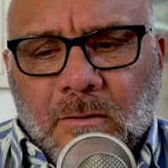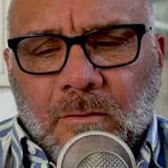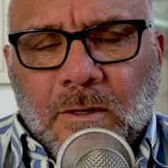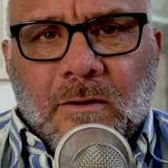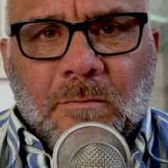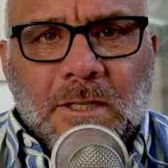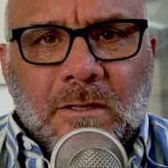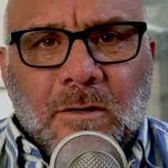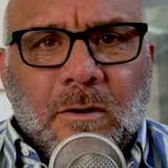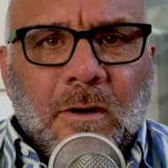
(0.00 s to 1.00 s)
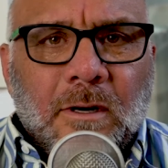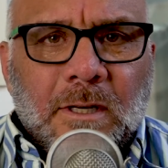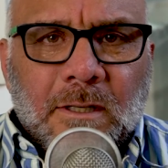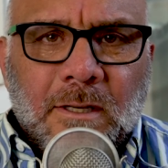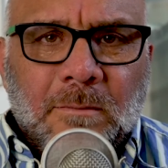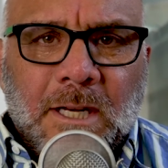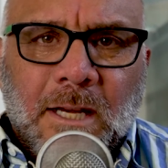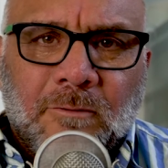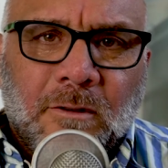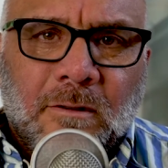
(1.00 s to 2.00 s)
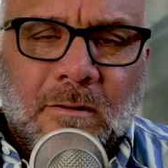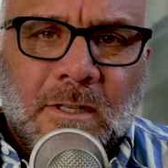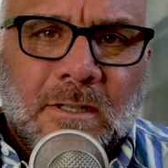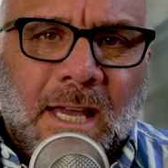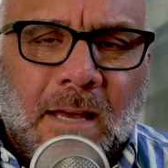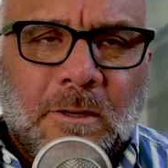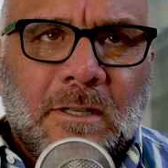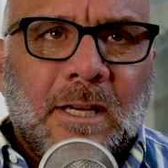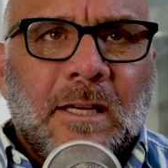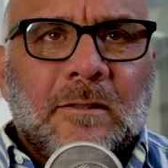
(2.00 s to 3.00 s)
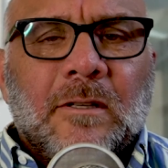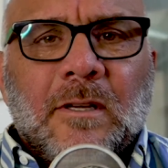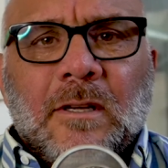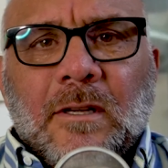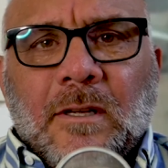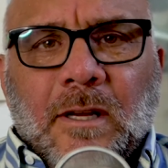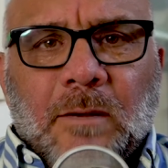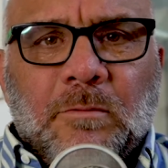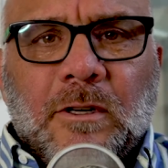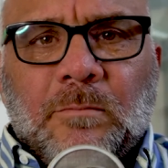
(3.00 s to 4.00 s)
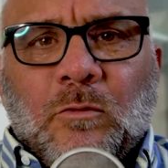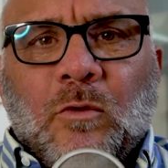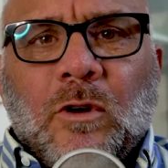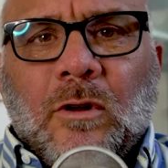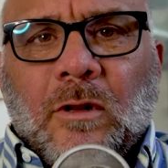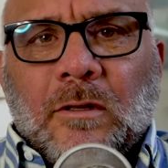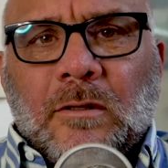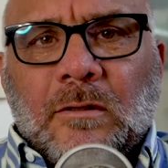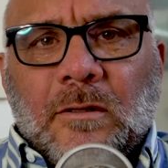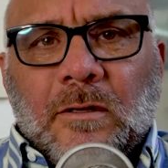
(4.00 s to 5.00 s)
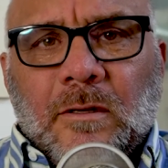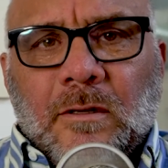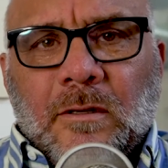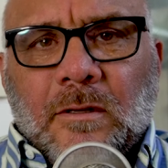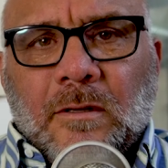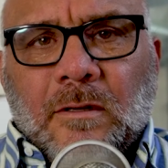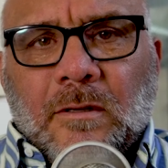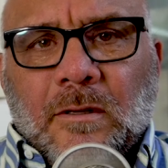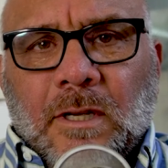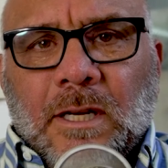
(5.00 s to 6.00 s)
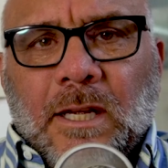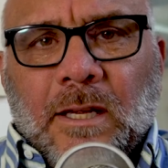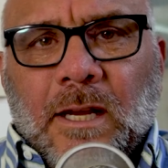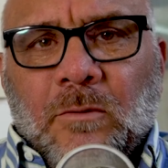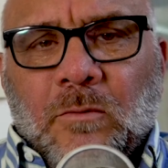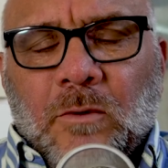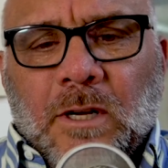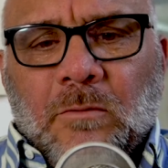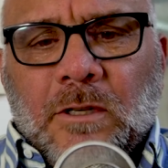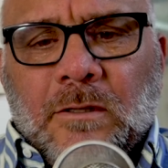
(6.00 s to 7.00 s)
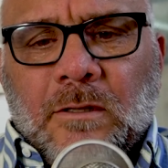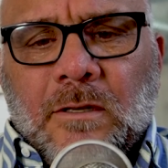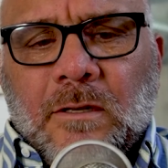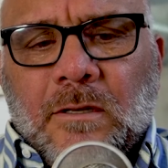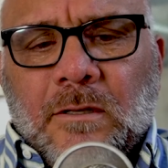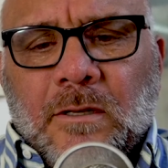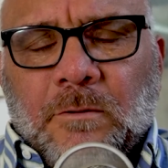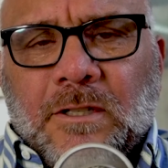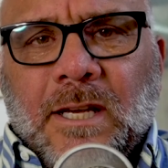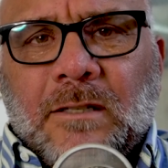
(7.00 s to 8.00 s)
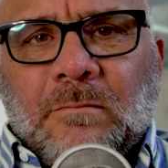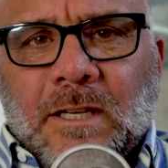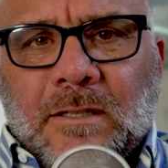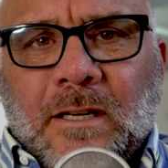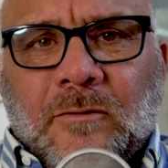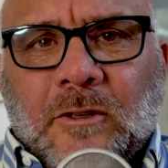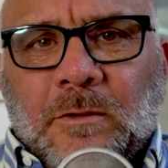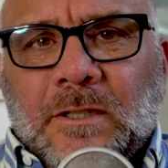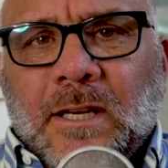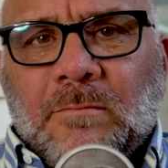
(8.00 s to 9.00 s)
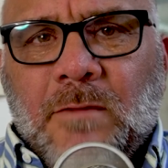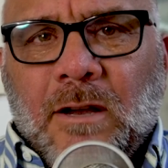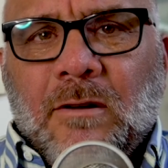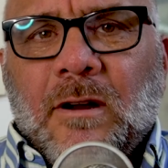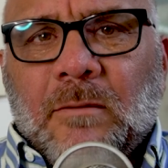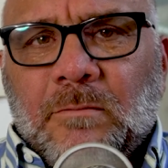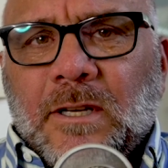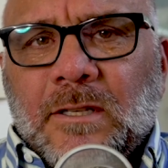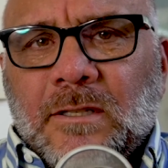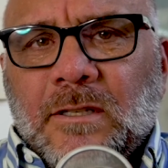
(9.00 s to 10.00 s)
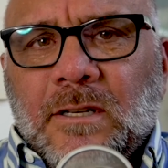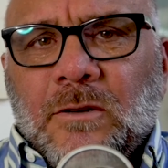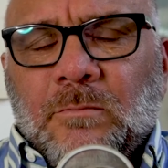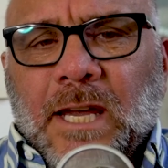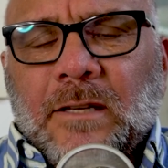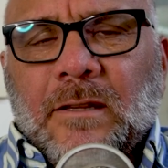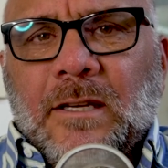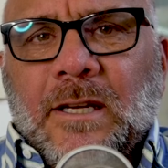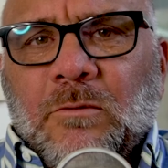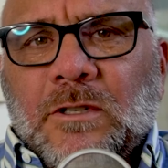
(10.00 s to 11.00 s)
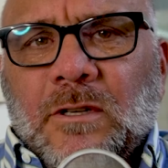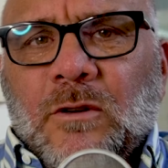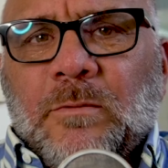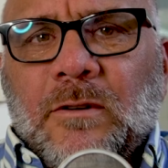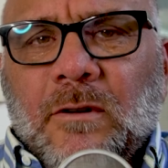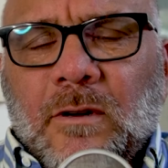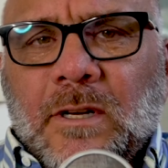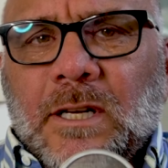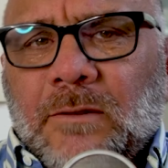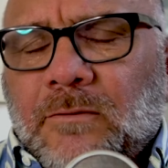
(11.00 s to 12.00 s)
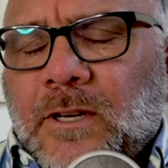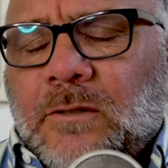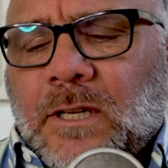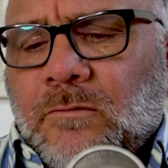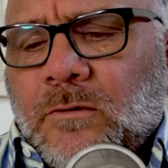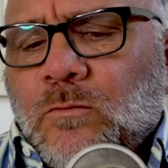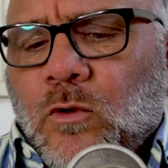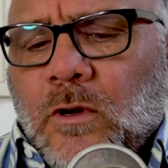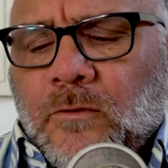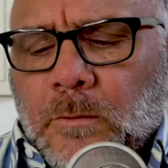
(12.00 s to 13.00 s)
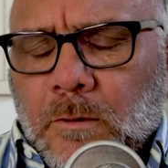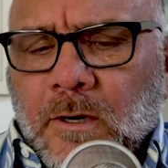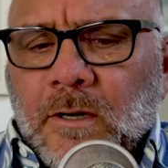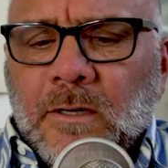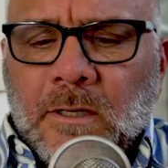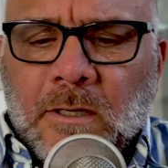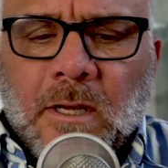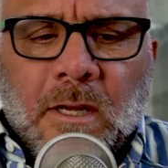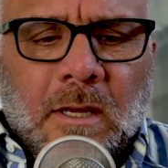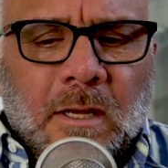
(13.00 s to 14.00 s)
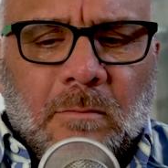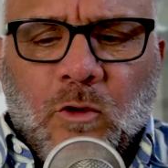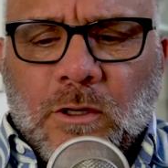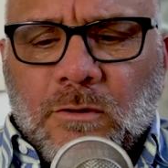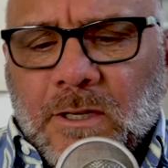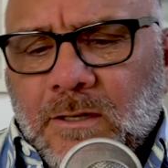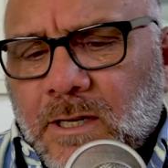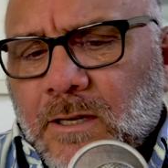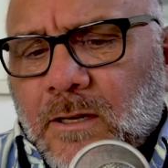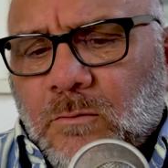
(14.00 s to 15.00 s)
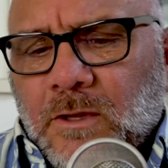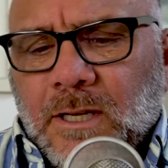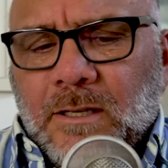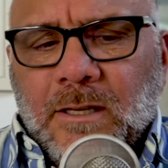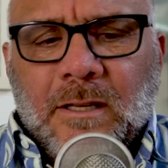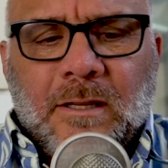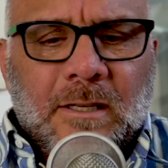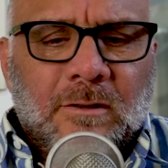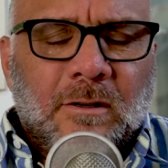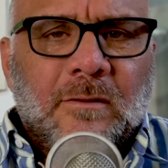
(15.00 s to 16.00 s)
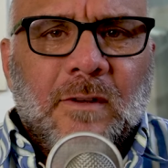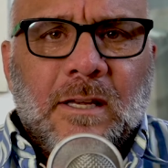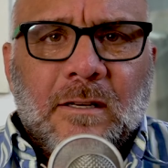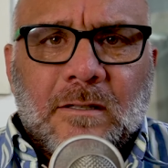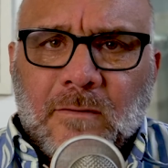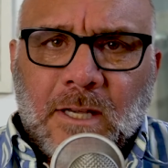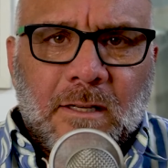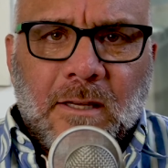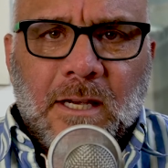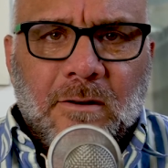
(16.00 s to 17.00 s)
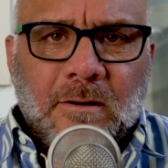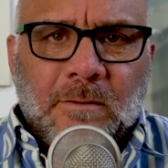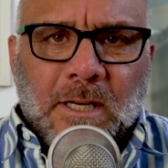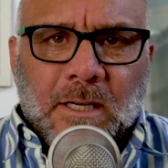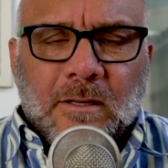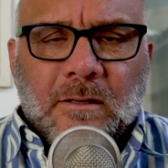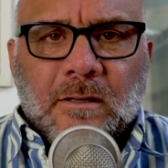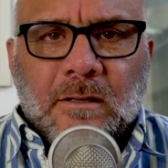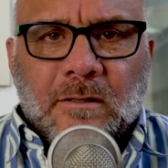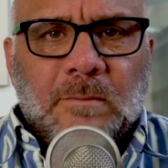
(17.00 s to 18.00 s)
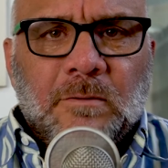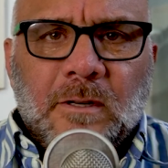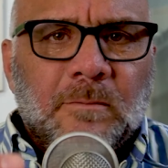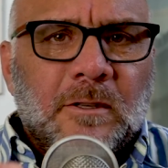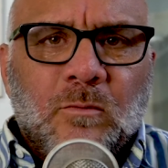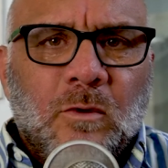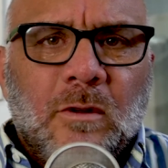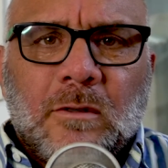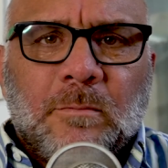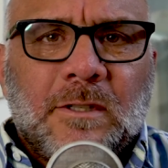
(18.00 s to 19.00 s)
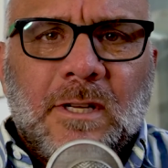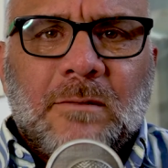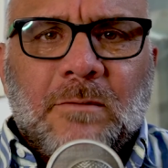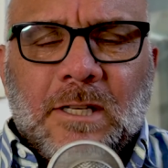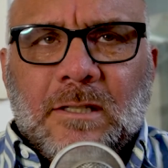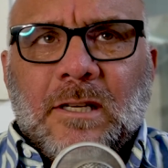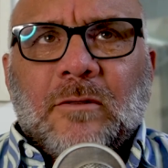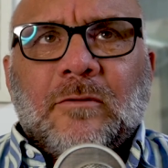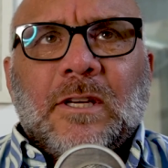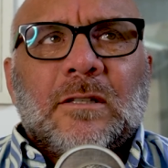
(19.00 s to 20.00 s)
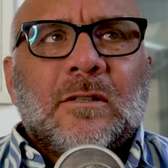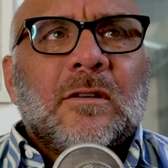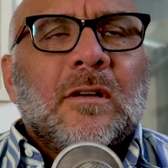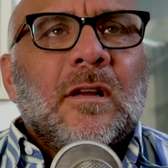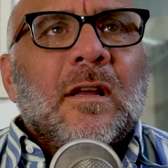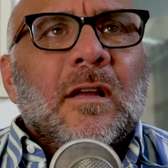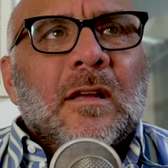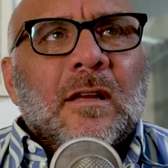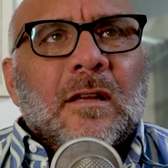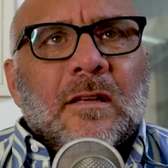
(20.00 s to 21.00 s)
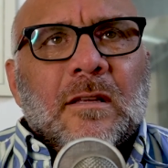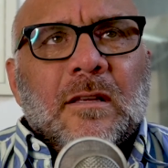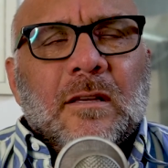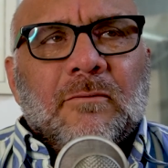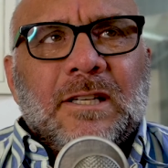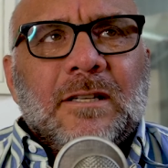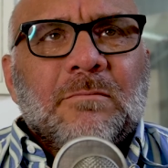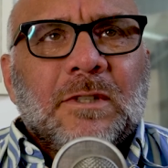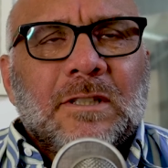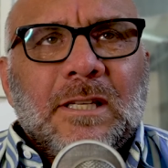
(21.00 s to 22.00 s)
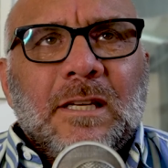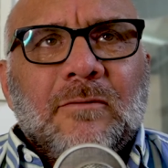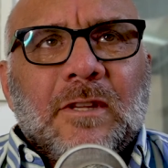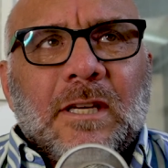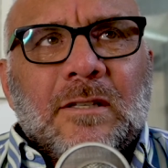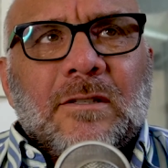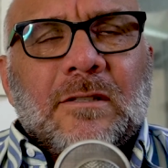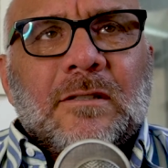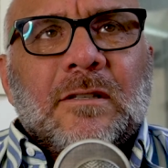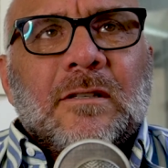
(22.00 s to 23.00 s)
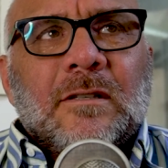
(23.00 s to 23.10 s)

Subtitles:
wouldn't have been so guarded. I mean, after this happened, I put up a wall, and I would, to protect myself, to protect my heart, because, back then I was open-hearted. I felt I was more open-hearted and more trusting, and look what they did. They took advantage of that, and they hurt me. So I put up this wall to protect myself, and if I didn't believe this,